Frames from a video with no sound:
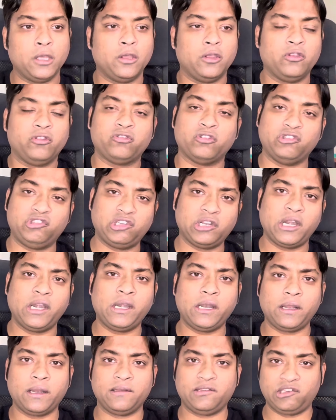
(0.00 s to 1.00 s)
So
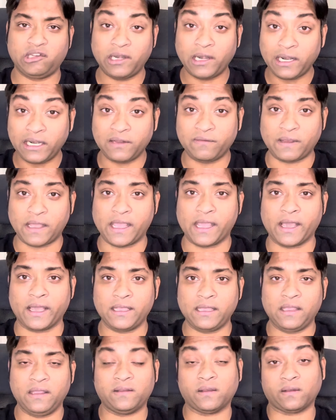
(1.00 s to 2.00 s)
generative AI
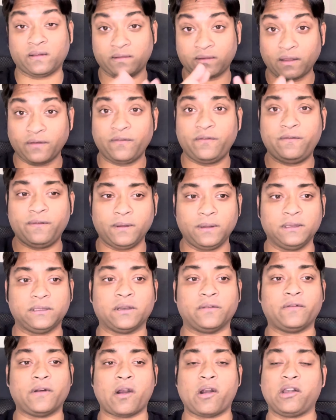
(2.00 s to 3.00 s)
is a subfield
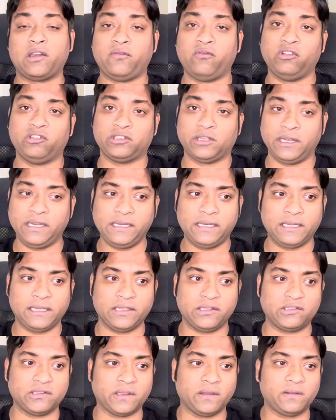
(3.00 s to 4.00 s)
of artificial
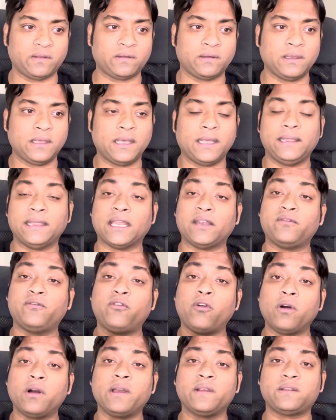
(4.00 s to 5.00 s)
intelligence that
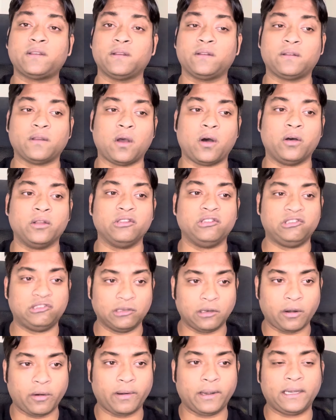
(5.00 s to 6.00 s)
focuses on
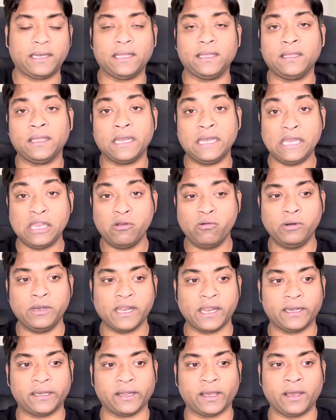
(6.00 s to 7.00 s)
generating new
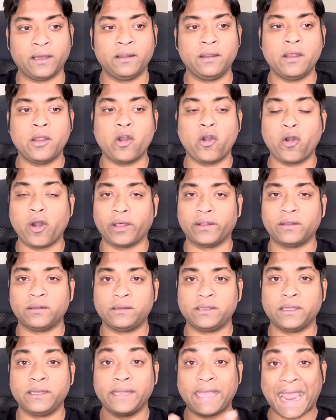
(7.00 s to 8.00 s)
data rather
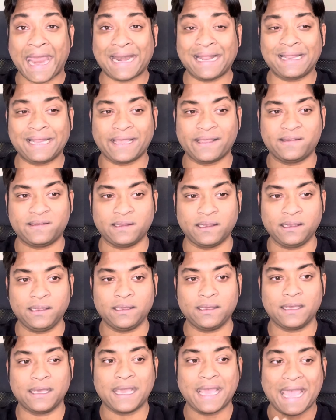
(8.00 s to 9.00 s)
than
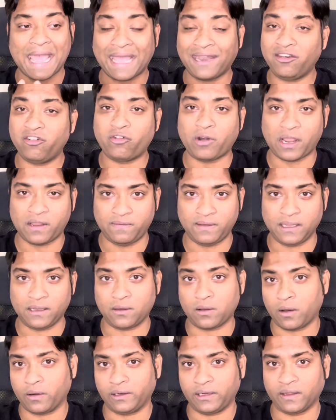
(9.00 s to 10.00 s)
analyzing and driving
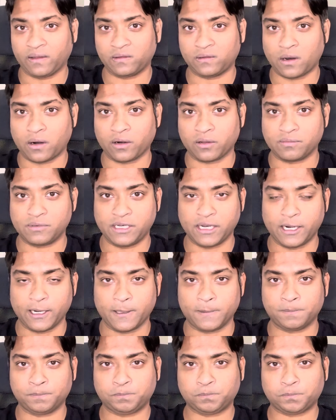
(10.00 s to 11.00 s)
context out of data.